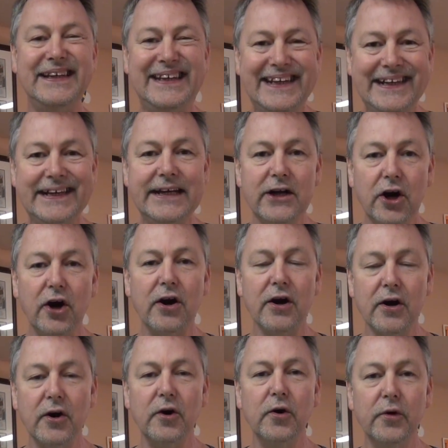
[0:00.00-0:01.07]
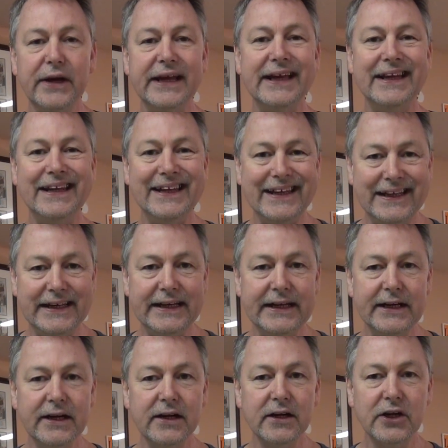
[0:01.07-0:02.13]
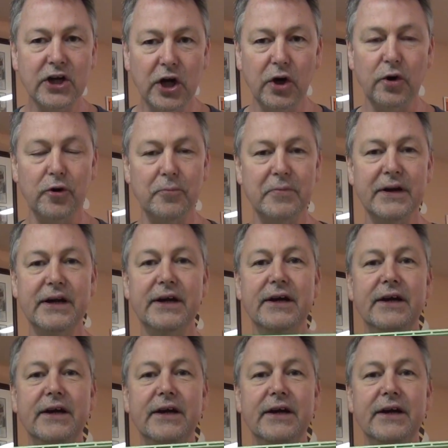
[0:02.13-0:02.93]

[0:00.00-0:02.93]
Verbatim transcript: D-R-O-N-E, comb.